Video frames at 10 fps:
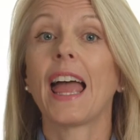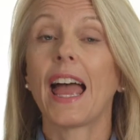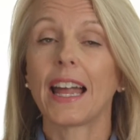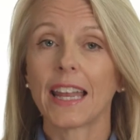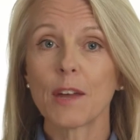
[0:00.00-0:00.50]

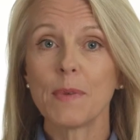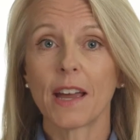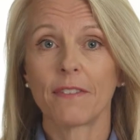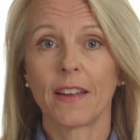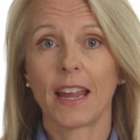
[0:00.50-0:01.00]
At
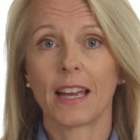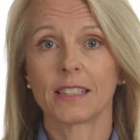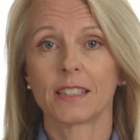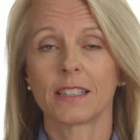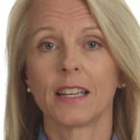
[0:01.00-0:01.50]

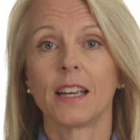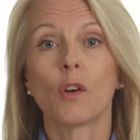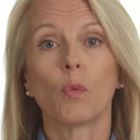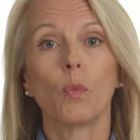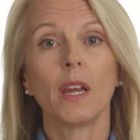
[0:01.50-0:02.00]
ABFAS,
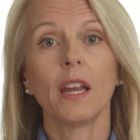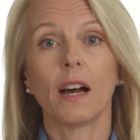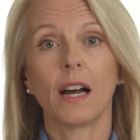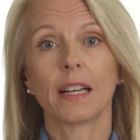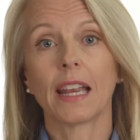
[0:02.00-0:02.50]
we
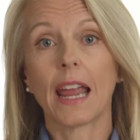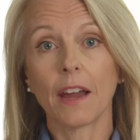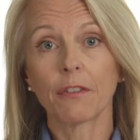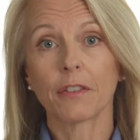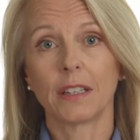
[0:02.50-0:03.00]
audit
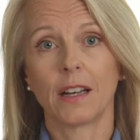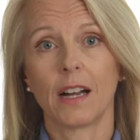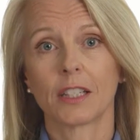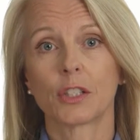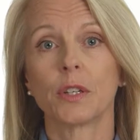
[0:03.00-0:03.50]
every
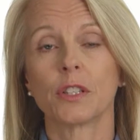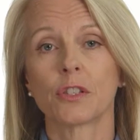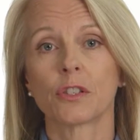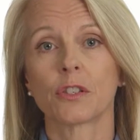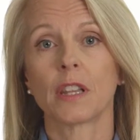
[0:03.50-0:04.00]
log to
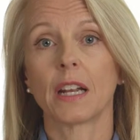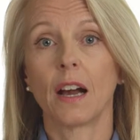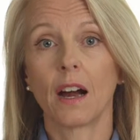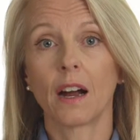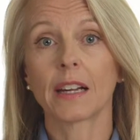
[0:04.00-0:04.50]
ensure that
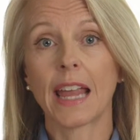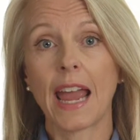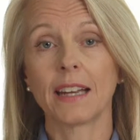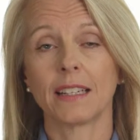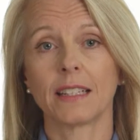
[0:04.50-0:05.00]
our
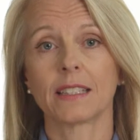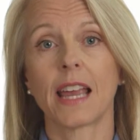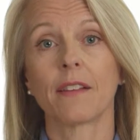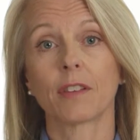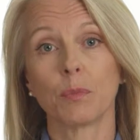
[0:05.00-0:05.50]
candidates
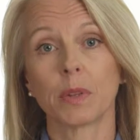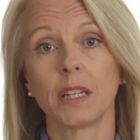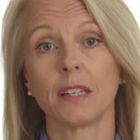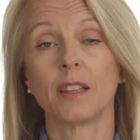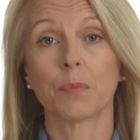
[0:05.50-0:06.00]
have
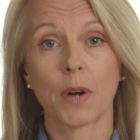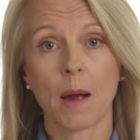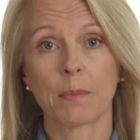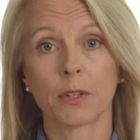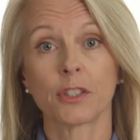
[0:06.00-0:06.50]
completed the
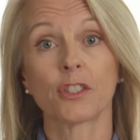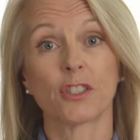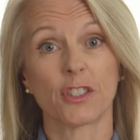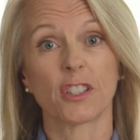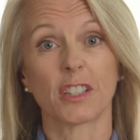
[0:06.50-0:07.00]
proper
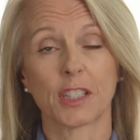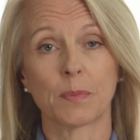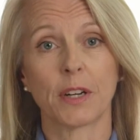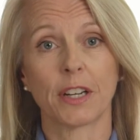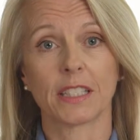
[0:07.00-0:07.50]
surgical
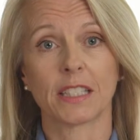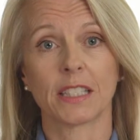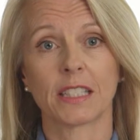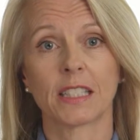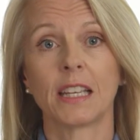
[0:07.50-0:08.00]

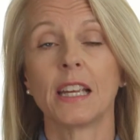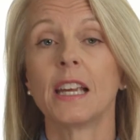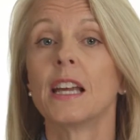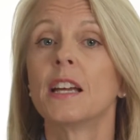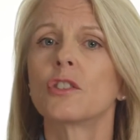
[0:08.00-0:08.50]
experiences.
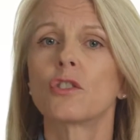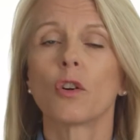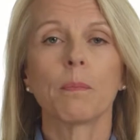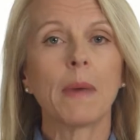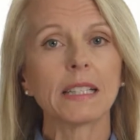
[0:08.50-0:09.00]

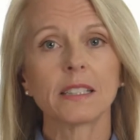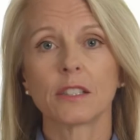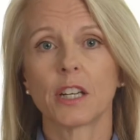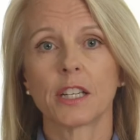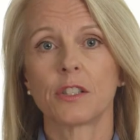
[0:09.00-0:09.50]
So my
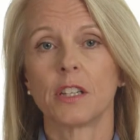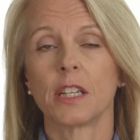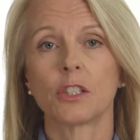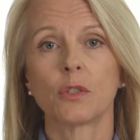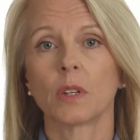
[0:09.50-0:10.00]
suggestion
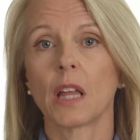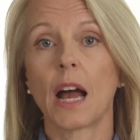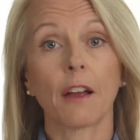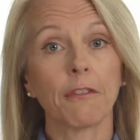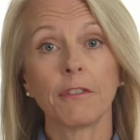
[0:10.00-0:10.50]
is to
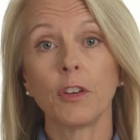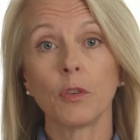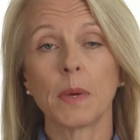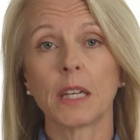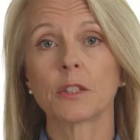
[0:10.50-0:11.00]
allot a few
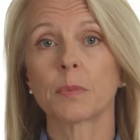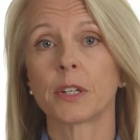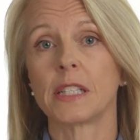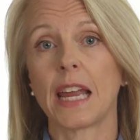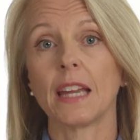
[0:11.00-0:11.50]
minutes per
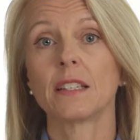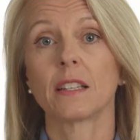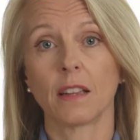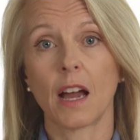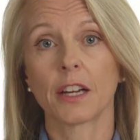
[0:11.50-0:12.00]
day to
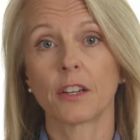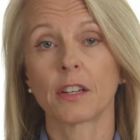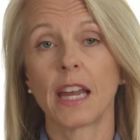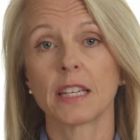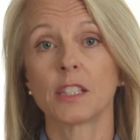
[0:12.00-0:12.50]
log your
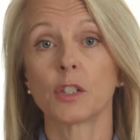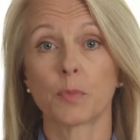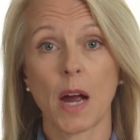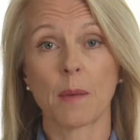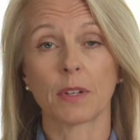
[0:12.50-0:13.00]
cases
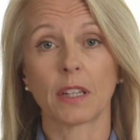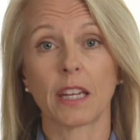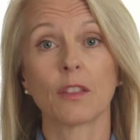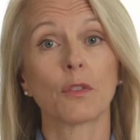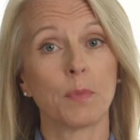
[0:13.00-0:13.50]

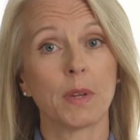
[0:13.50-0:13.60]
properly through